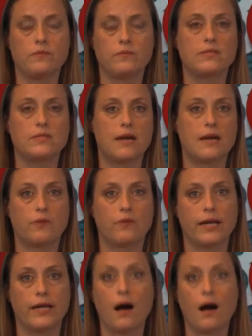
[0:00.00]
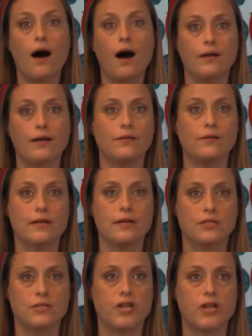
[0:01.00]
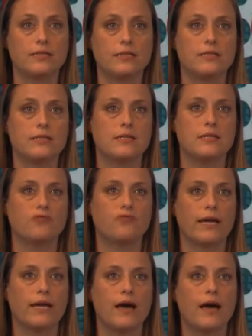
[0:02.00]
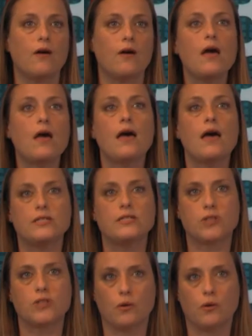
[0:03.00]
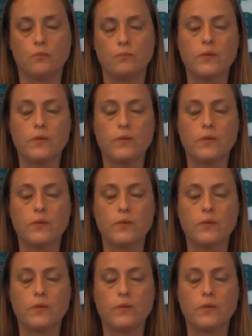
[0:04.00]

stop running hot and as unchecked as it is right now. And so